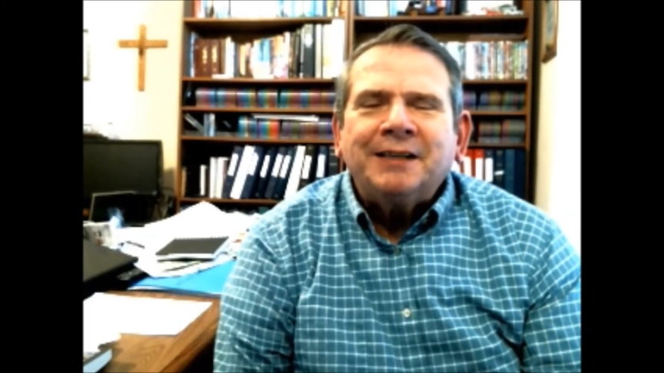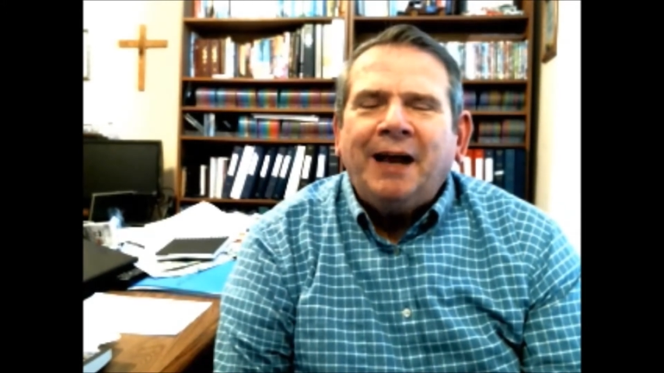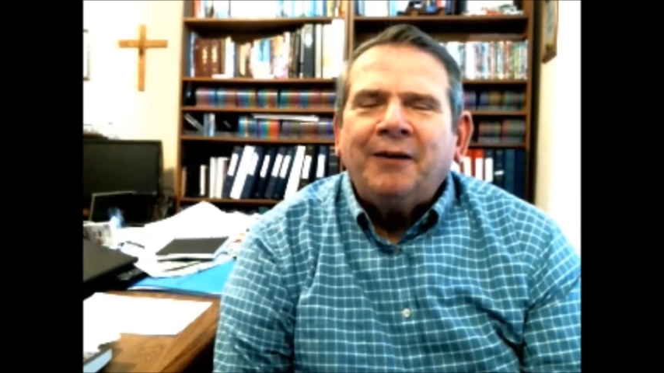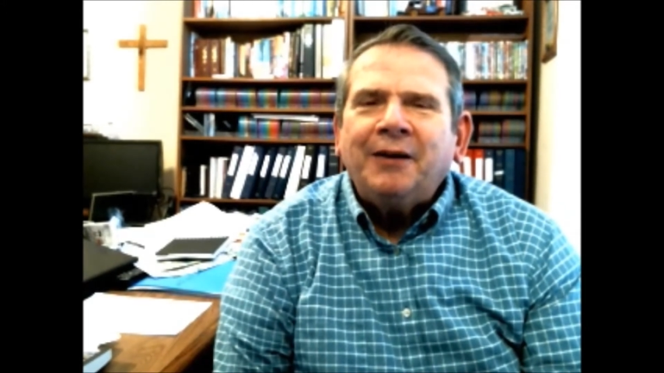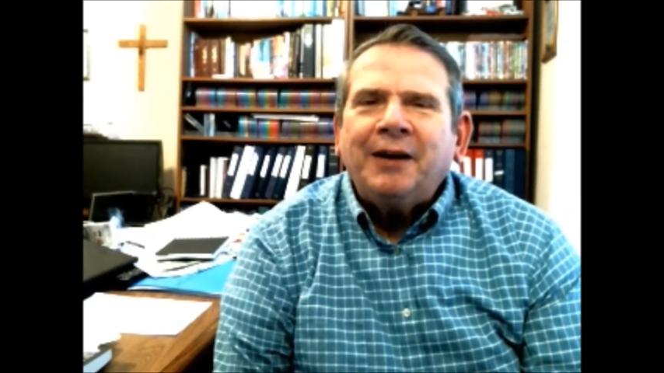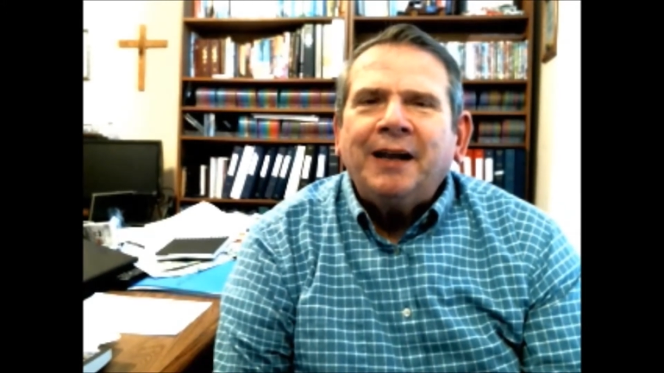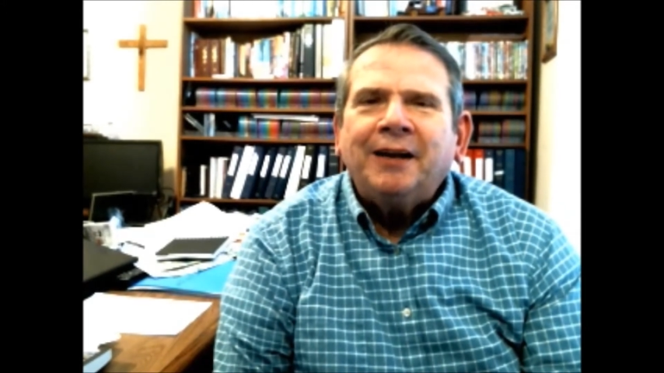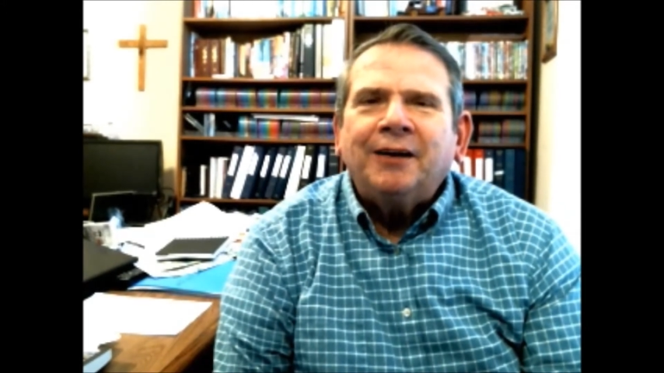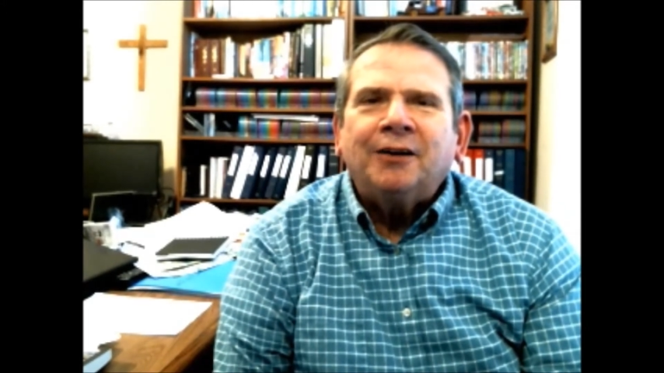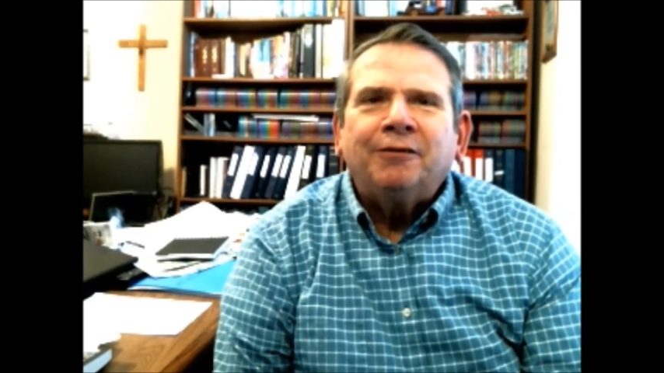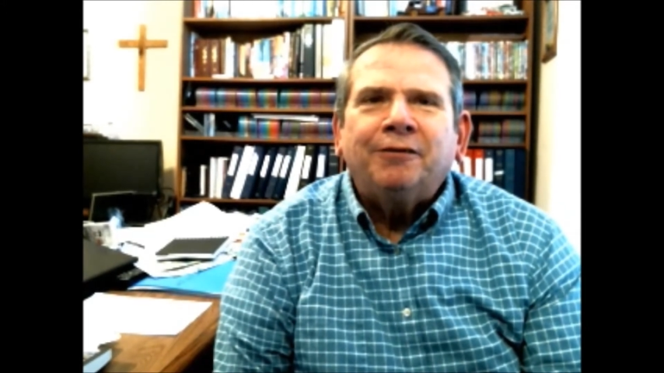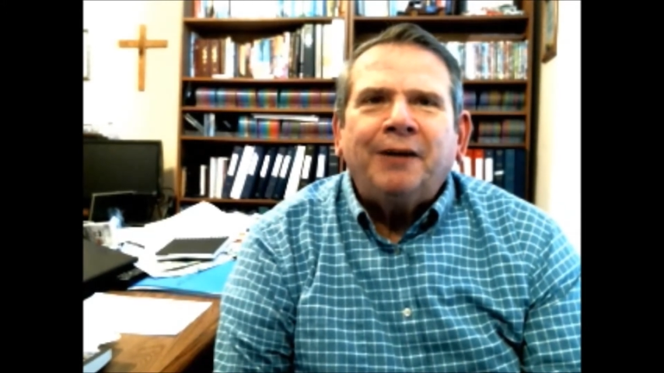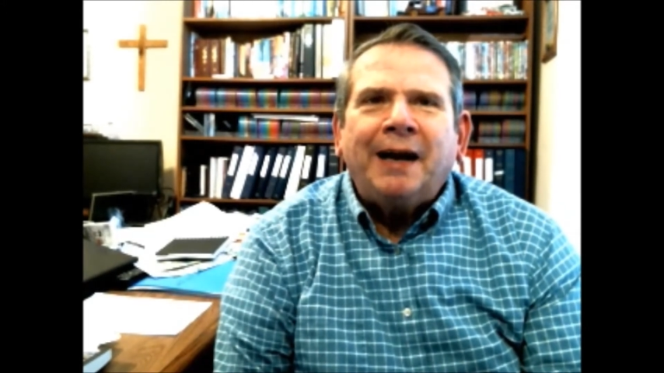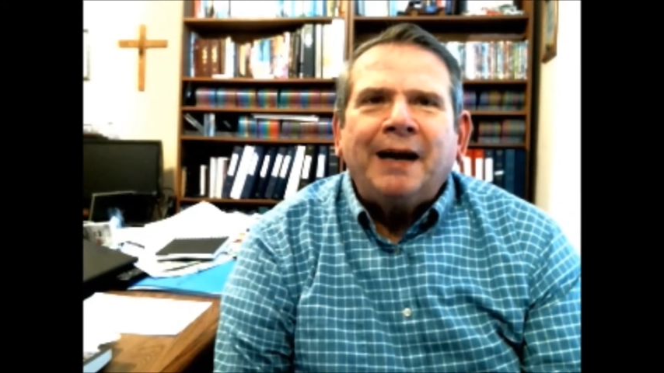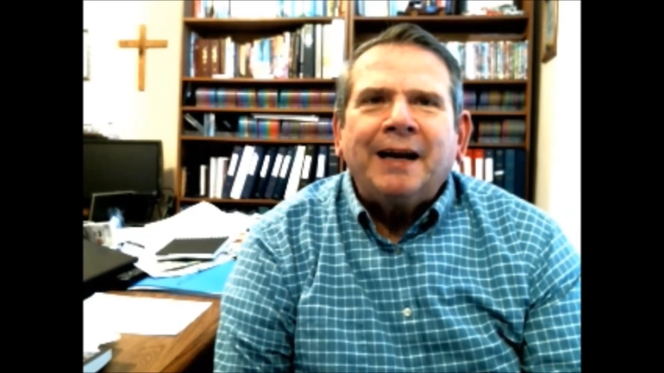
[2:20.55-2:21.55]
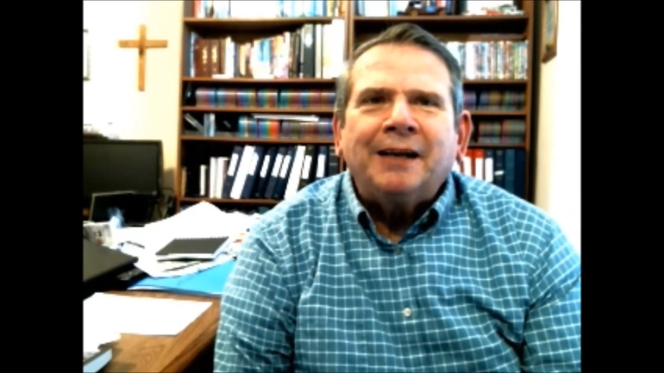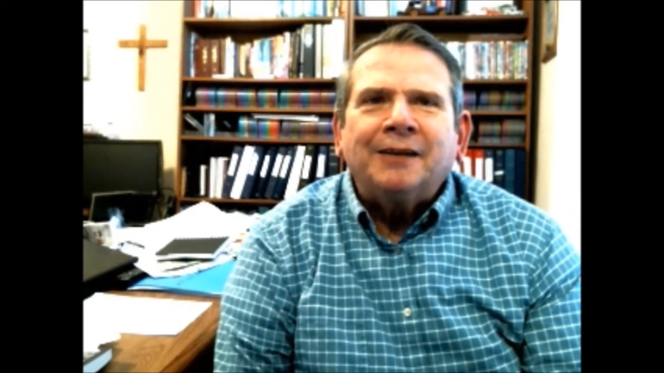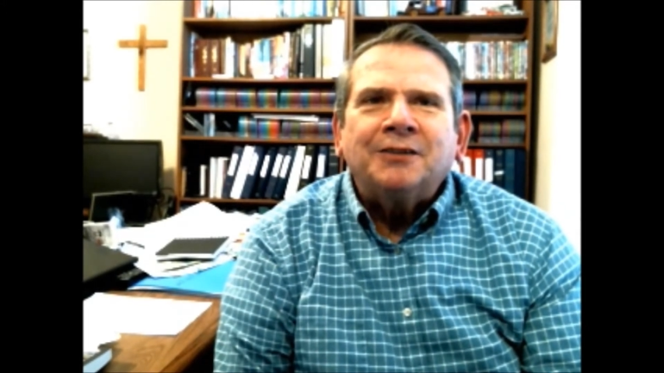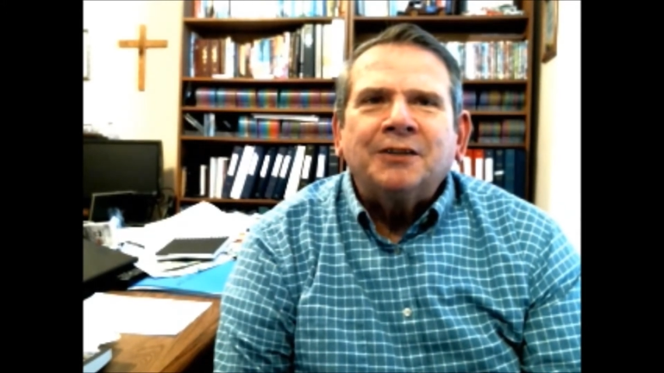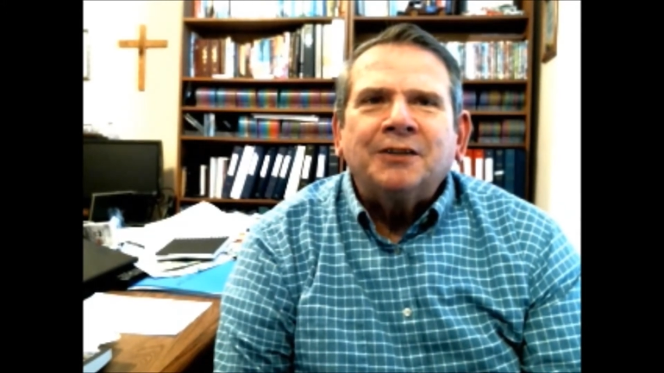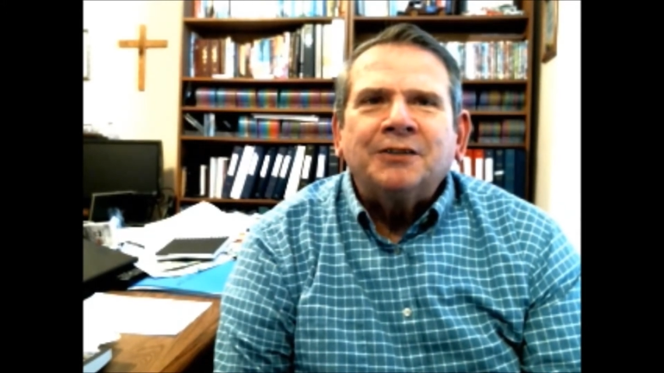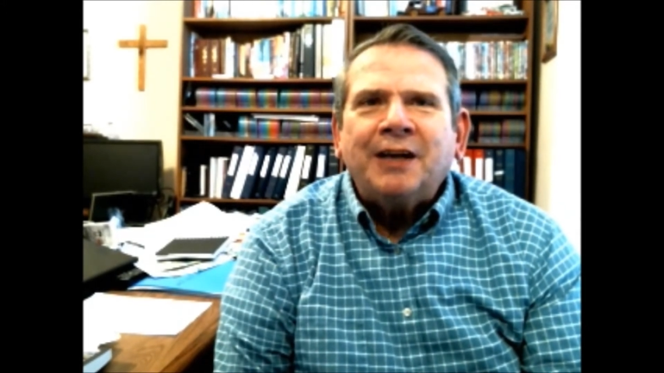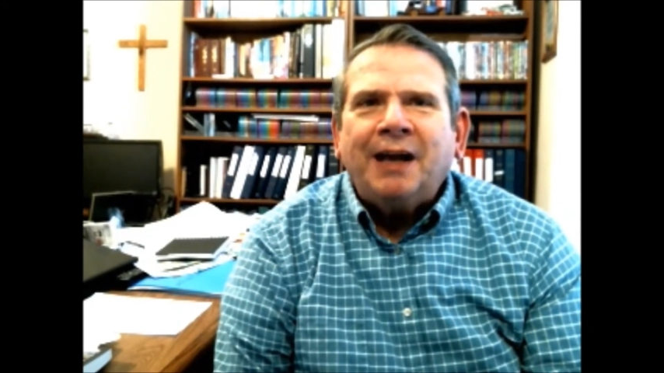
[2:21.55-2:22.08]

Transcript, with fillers: how to handle finances,